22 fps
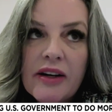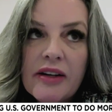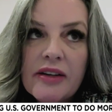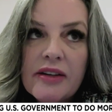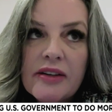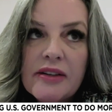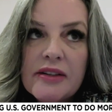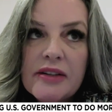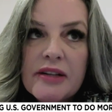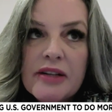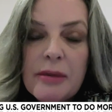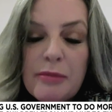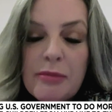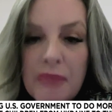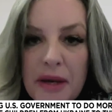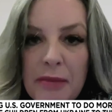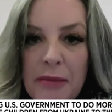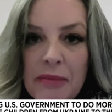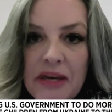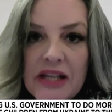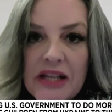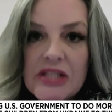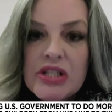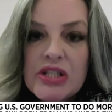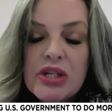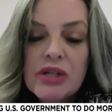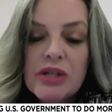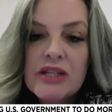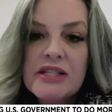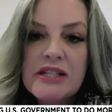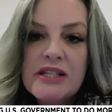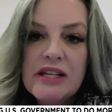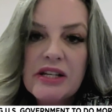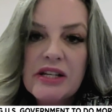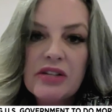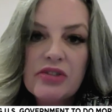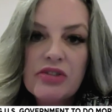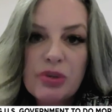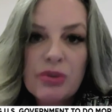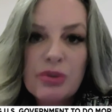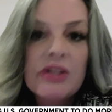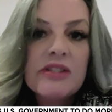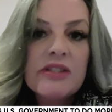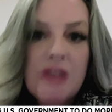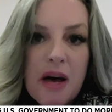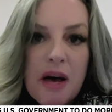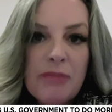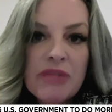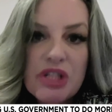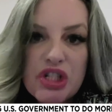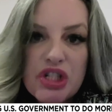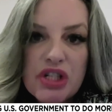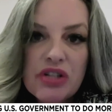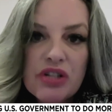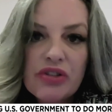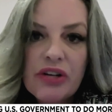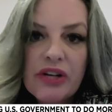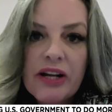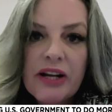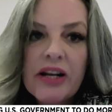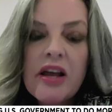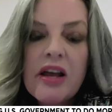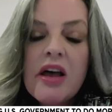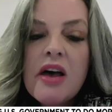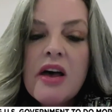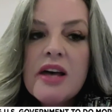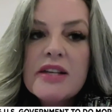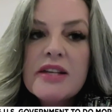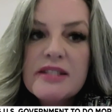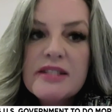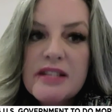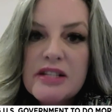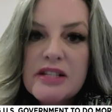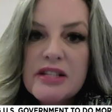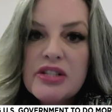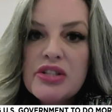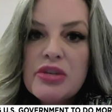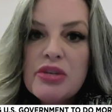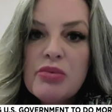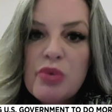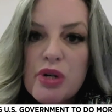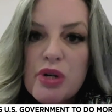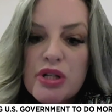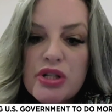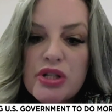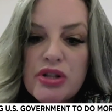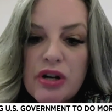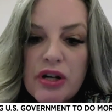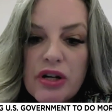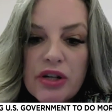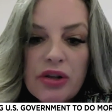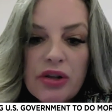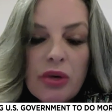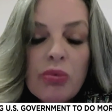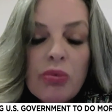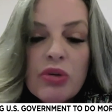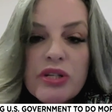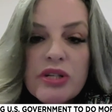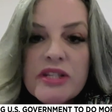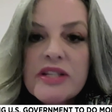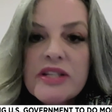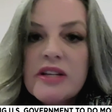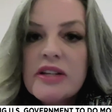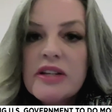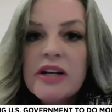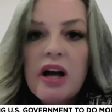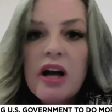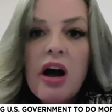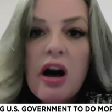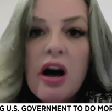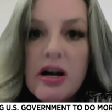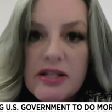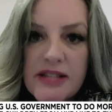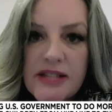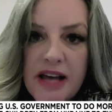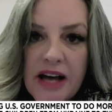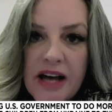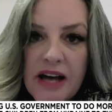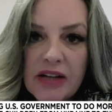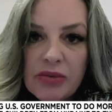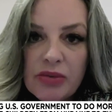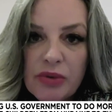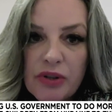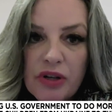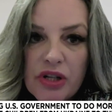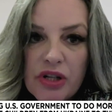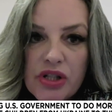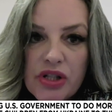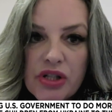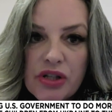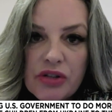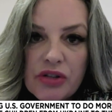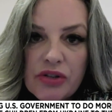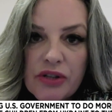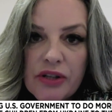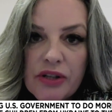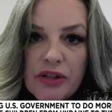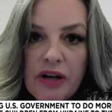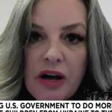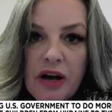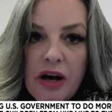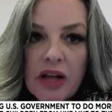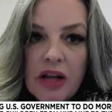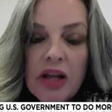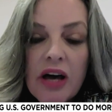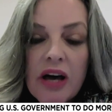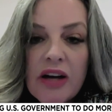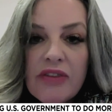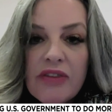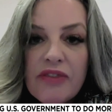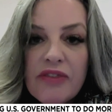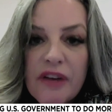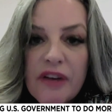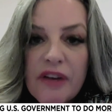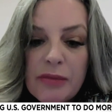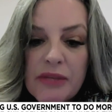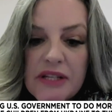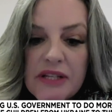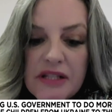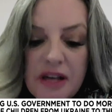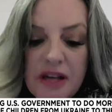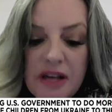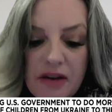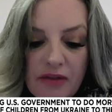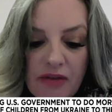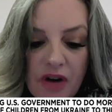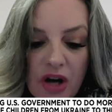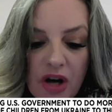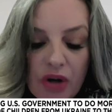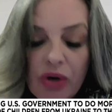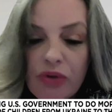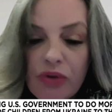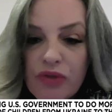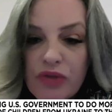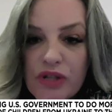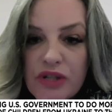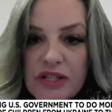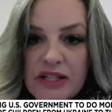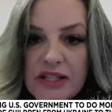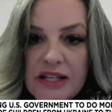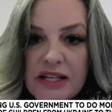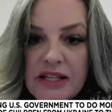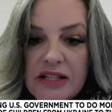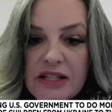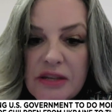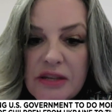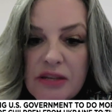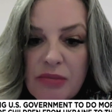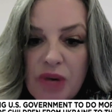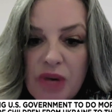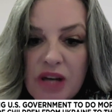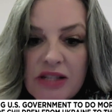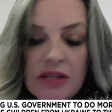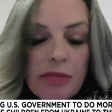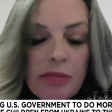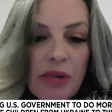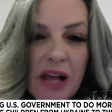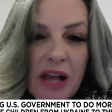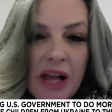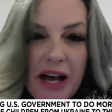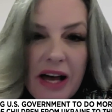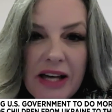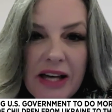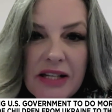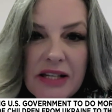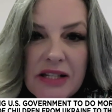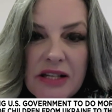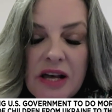commitment to continue to adopt the children. Since the war started, though, we're still in contact with our children. Mm-hmm. a lot of families have gone overseas and brought supplies